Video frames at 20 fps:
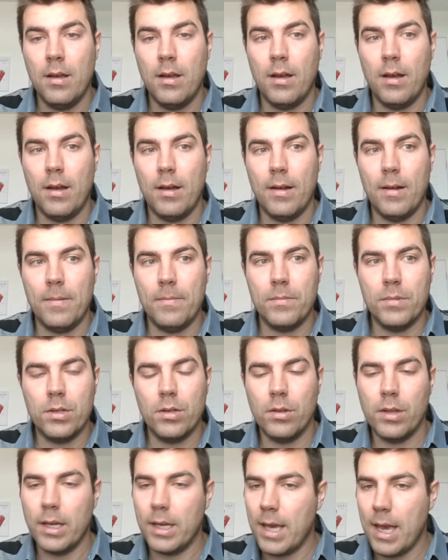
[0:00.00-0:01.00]
so
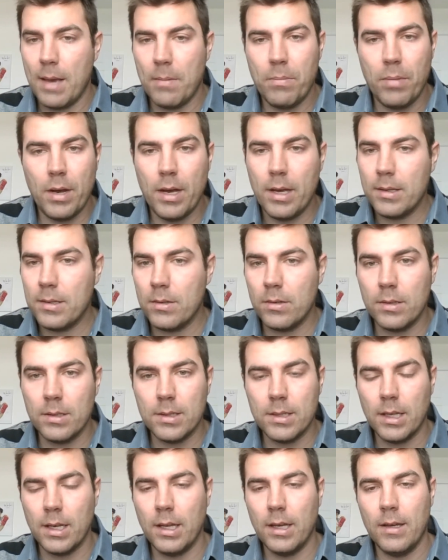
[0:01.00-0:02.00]
they can't buy a certain
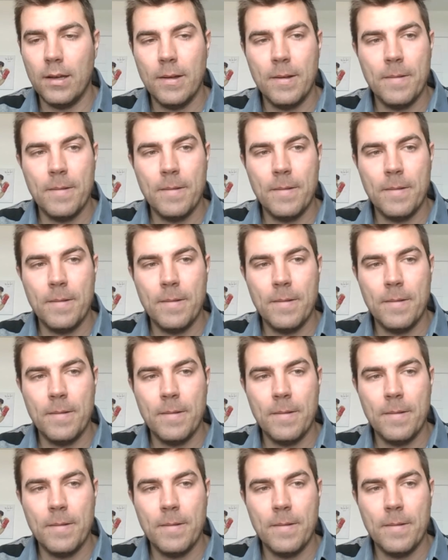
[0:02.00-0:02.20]
city.